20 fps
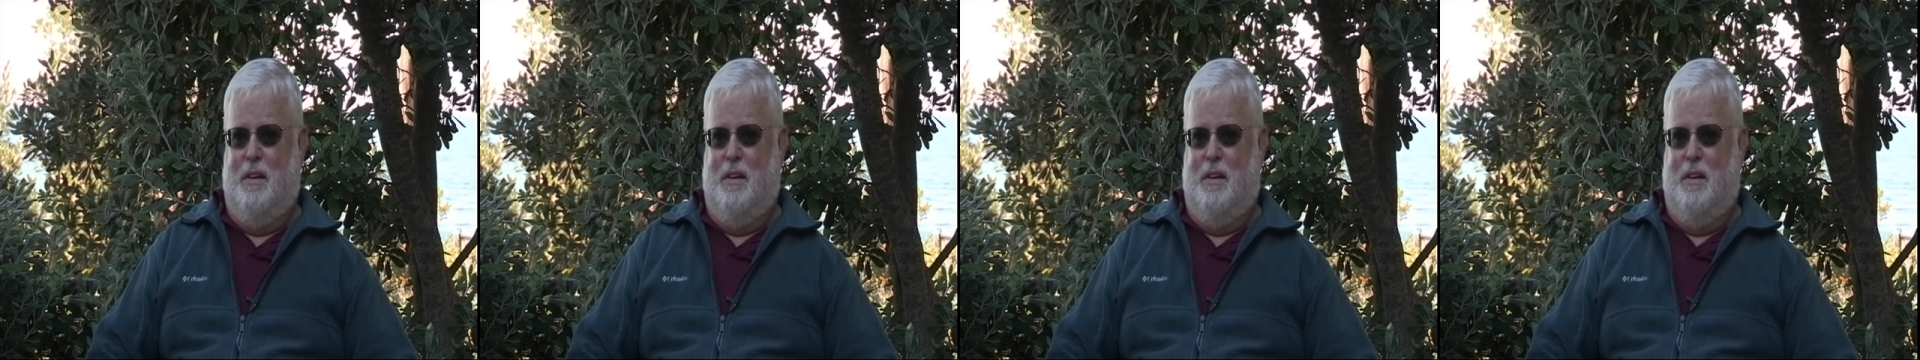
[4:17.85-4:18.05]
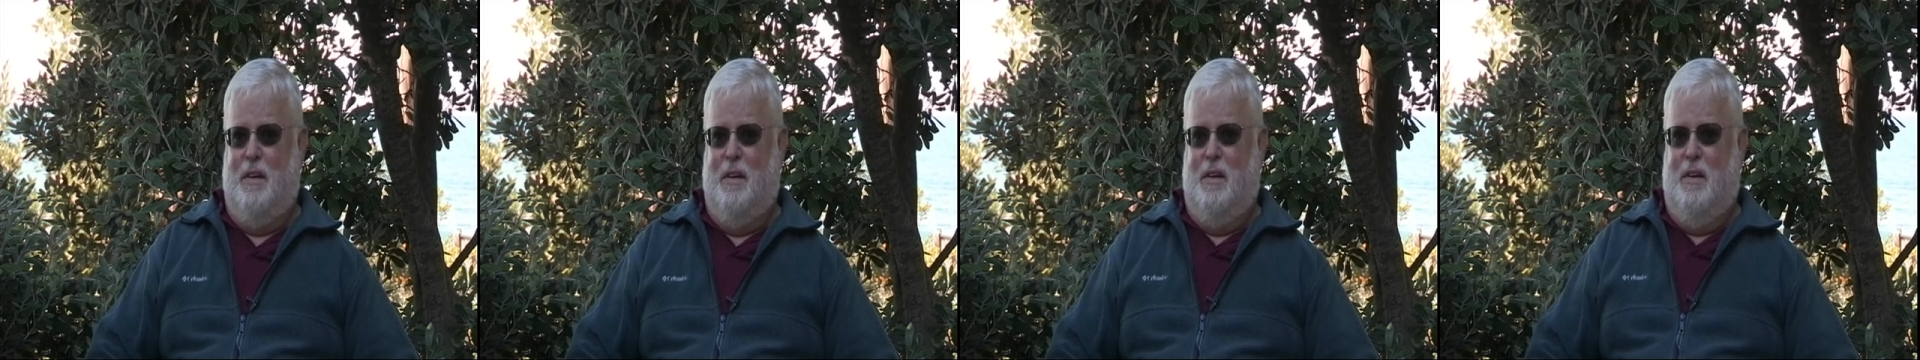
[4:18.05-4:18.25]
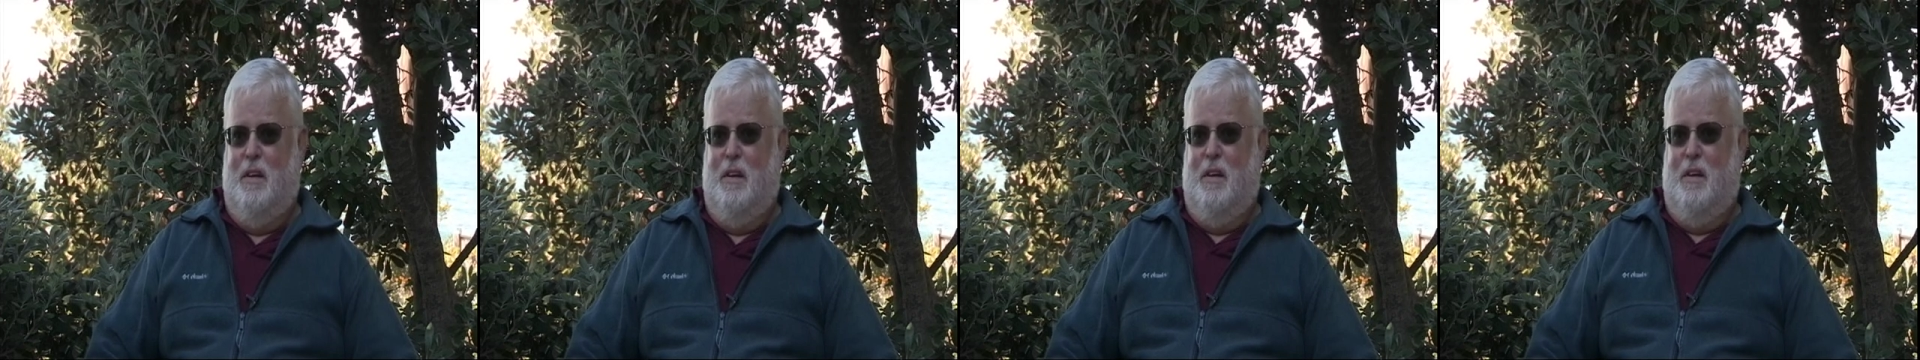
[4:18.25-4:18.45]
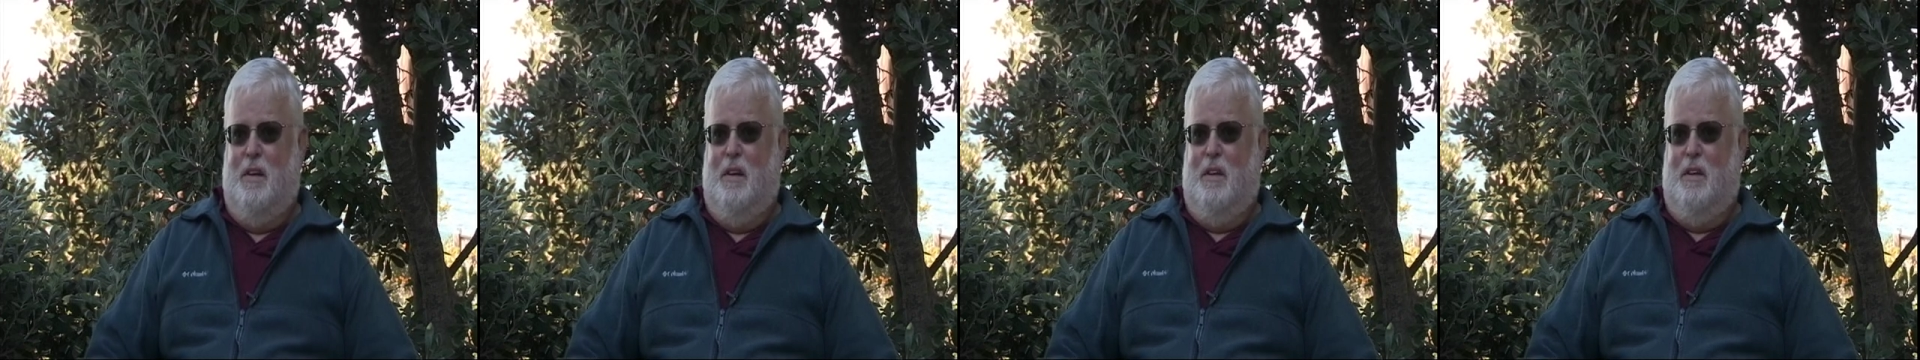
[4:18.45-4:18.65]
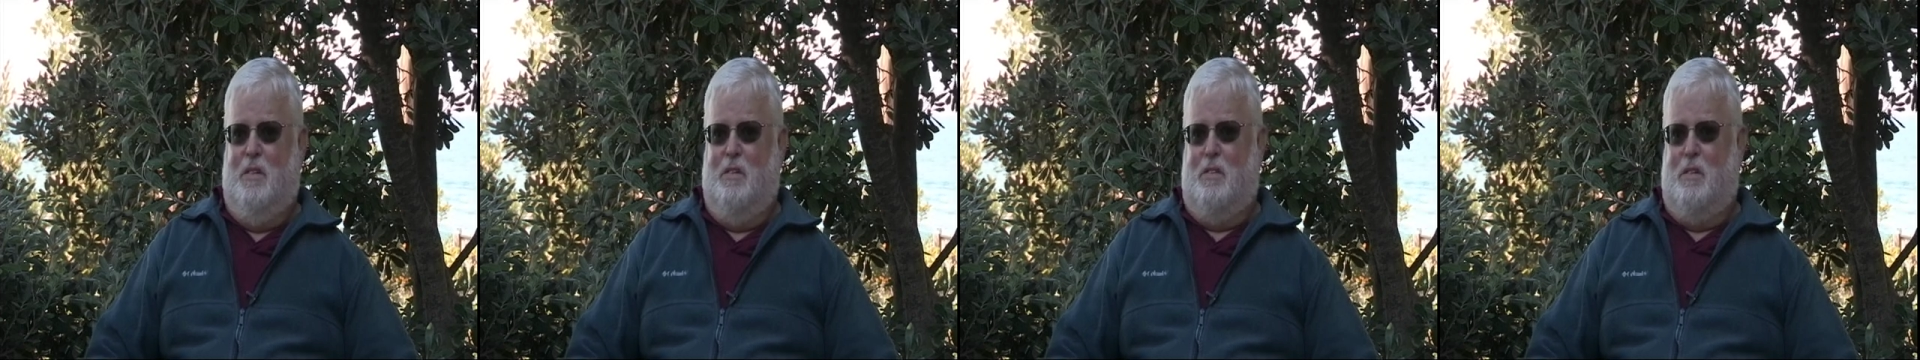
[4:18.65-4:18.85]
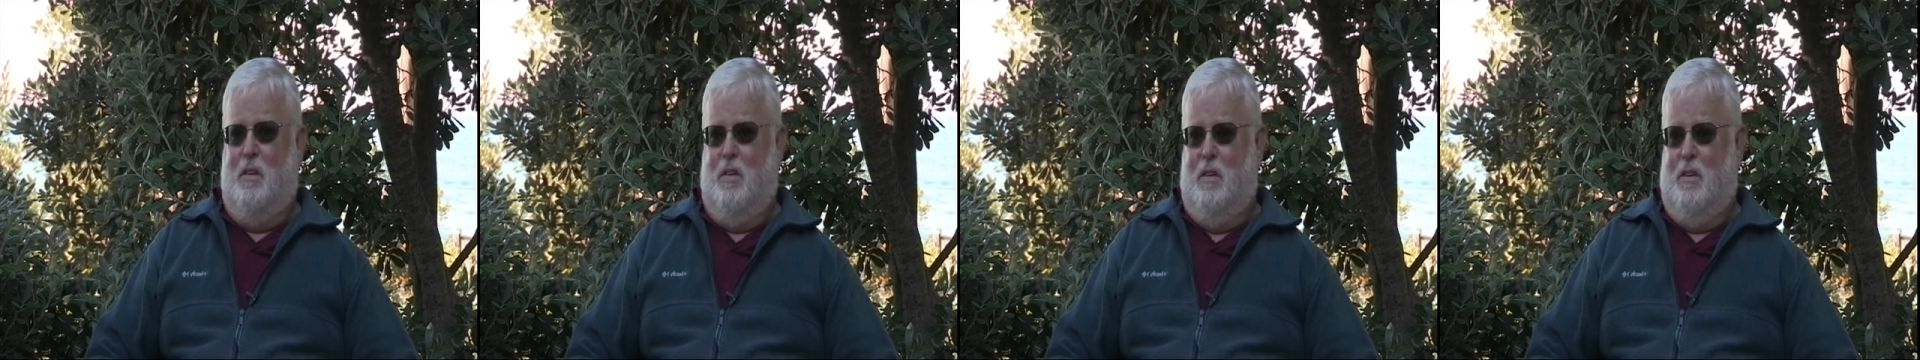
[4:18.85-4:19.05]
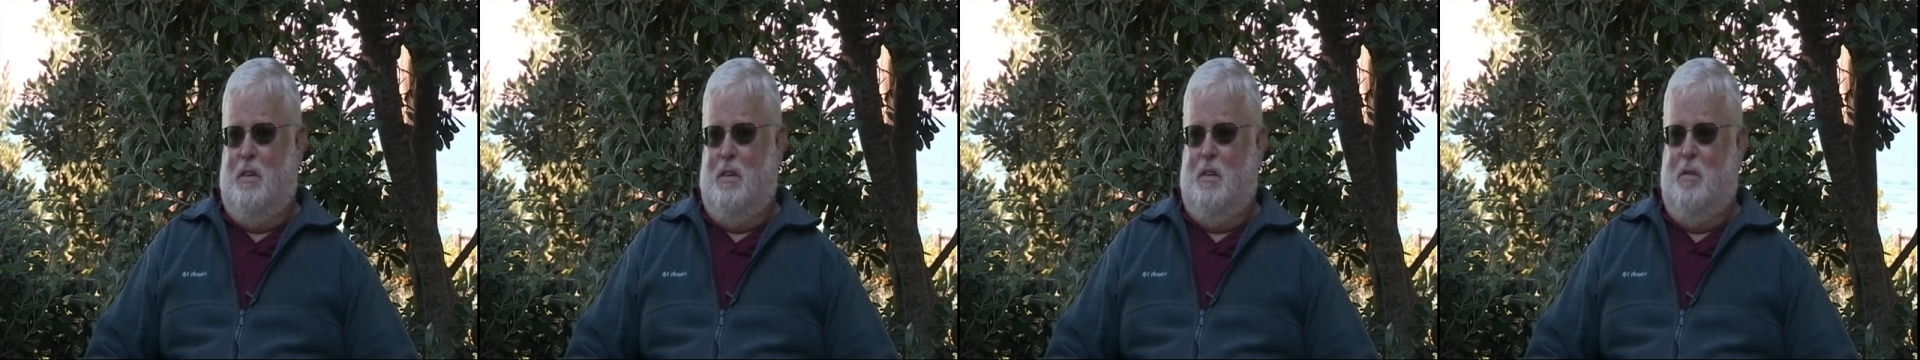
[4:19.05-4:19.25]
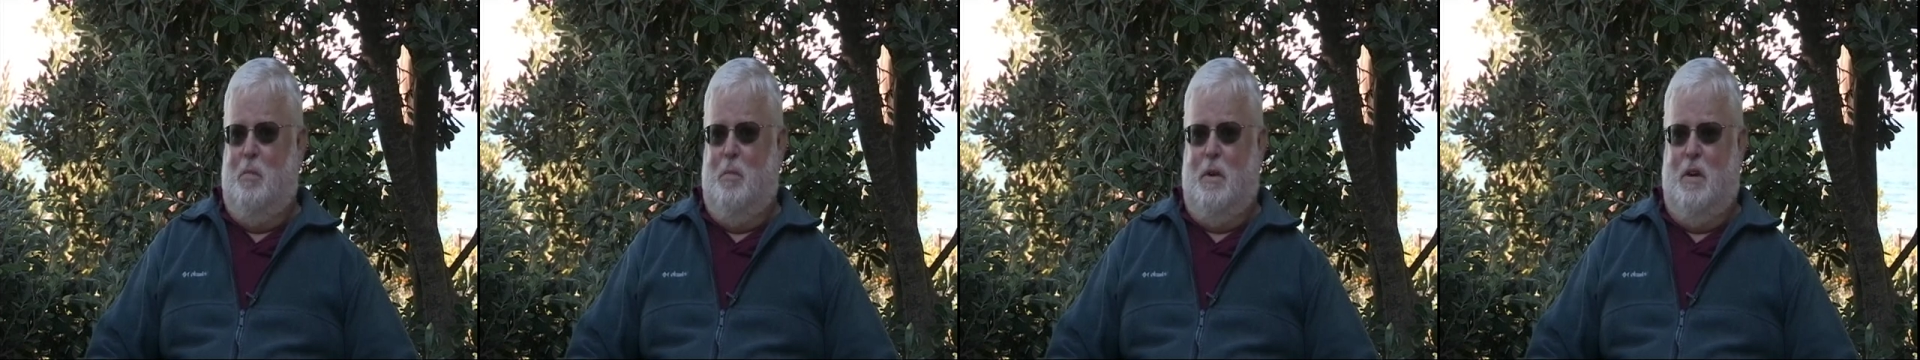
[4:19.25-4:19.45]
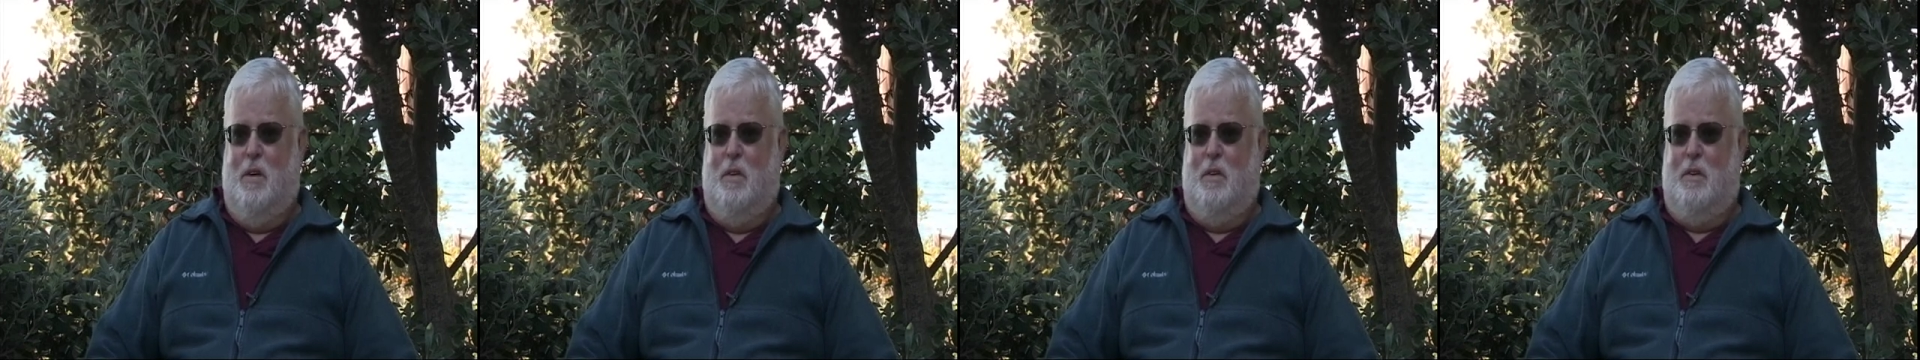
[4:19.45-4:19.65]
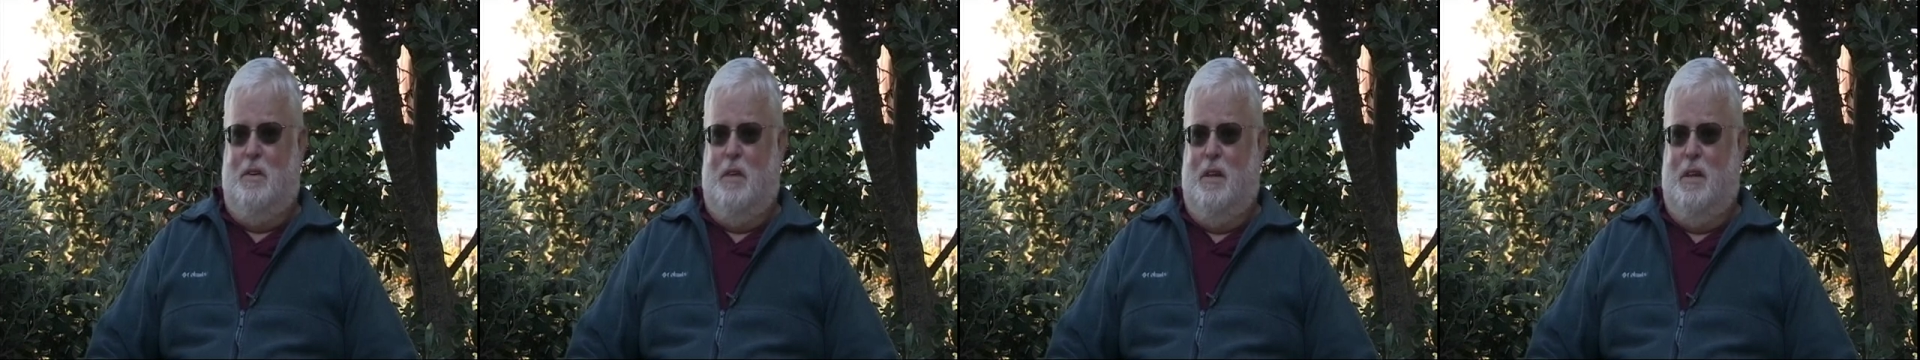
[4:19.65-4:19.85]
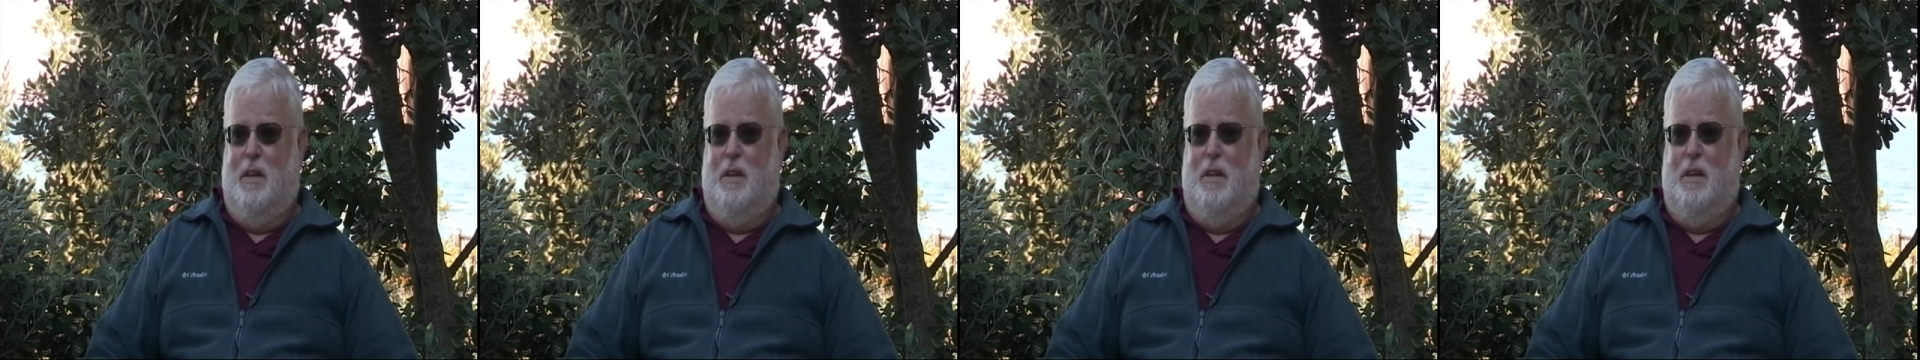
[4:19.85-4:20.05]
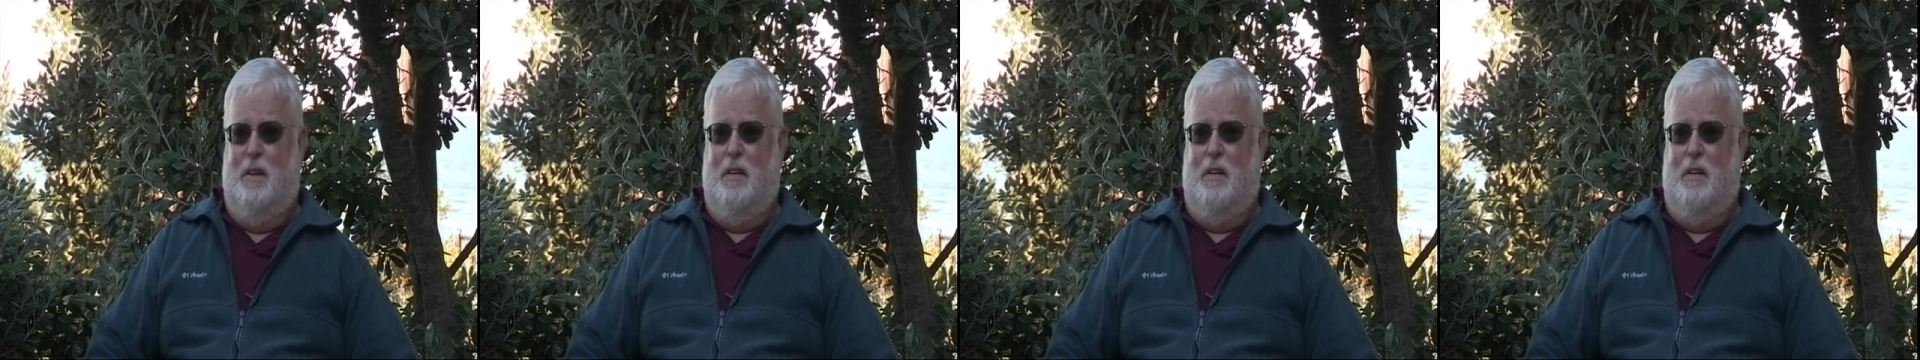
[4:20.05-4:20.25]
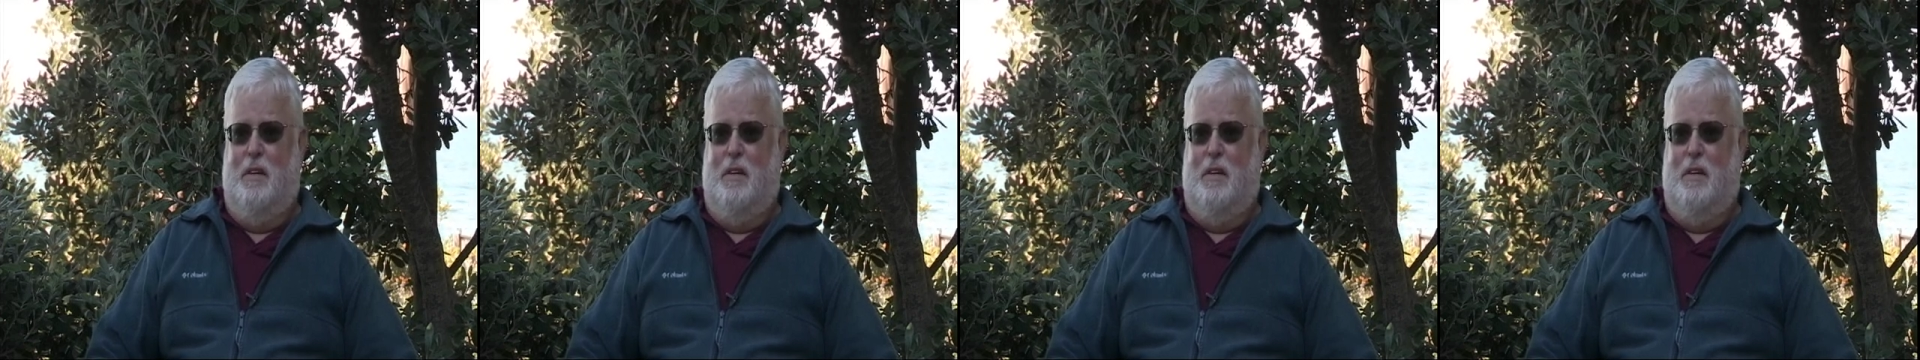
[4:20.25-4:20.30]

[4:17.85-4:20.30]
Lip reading: and he was talking about that.